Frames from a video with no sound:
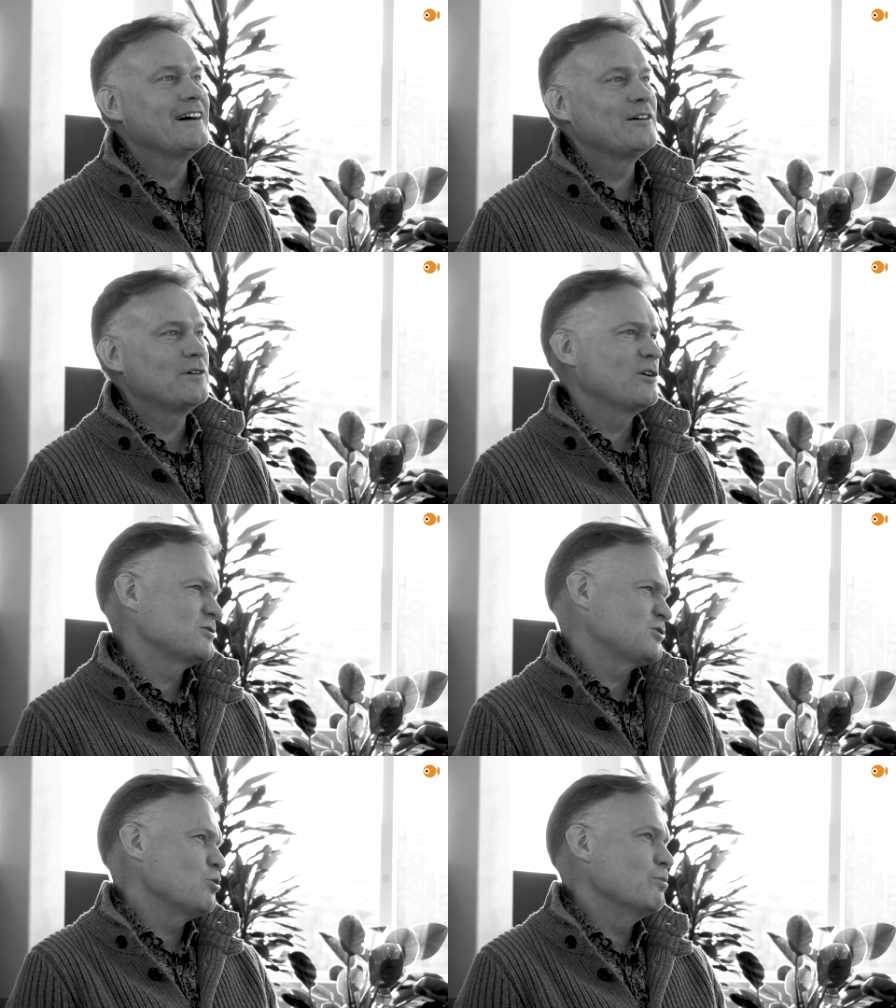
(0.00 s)
or
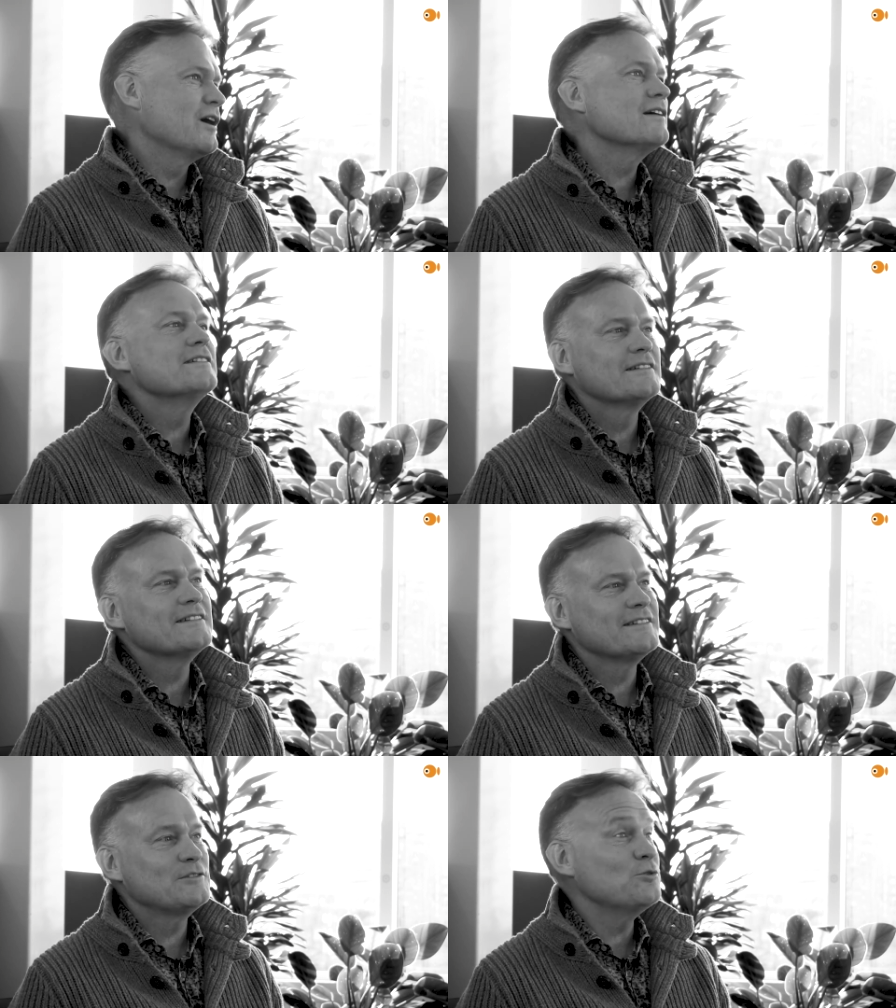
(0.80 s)
October
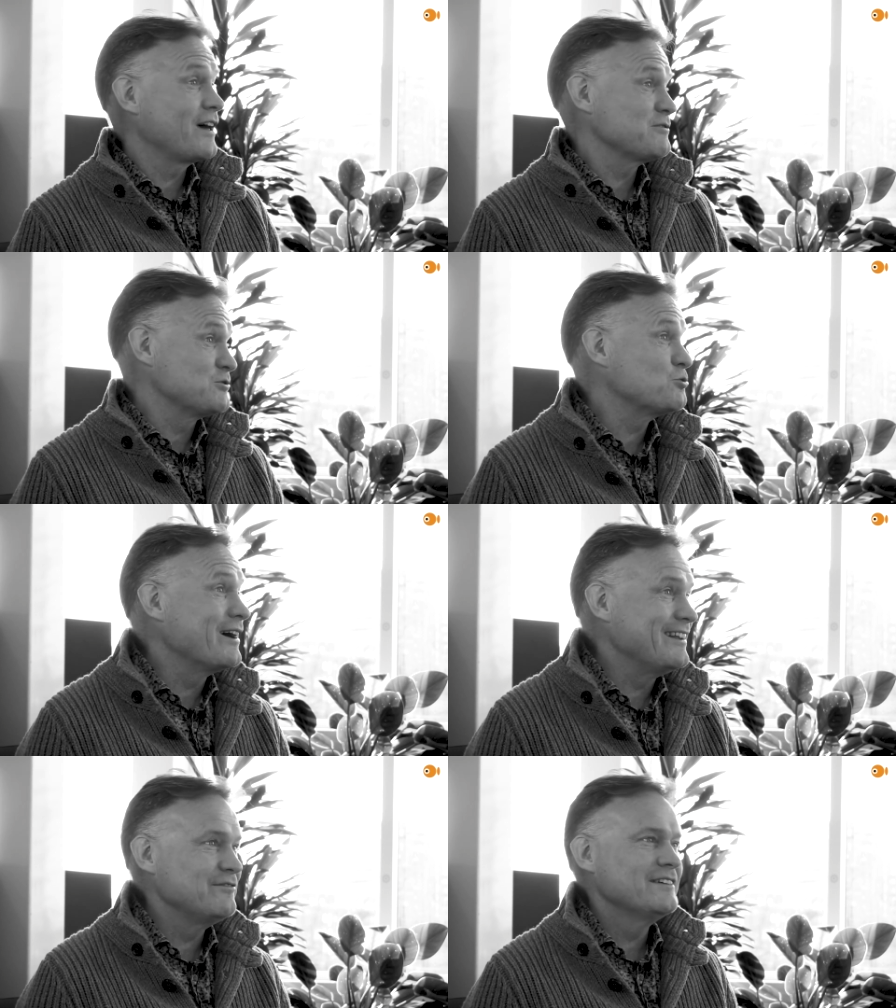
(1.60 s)
mm-hmm.
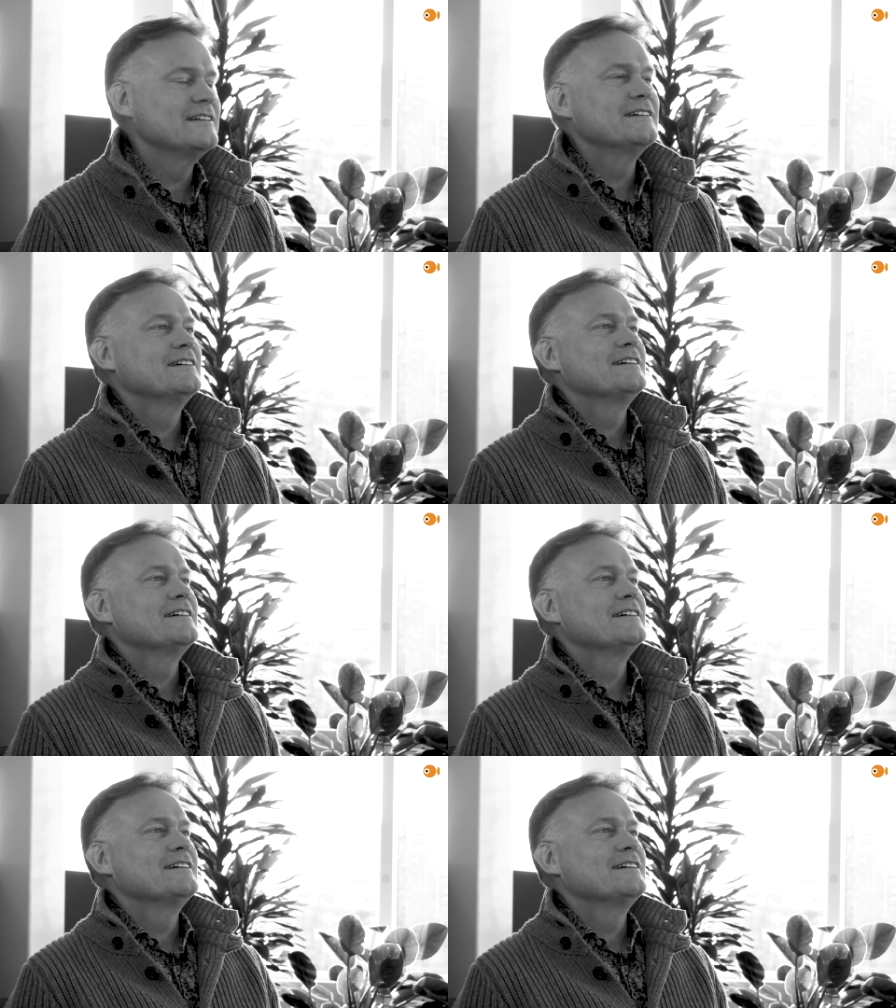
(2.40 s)
2012. Yeah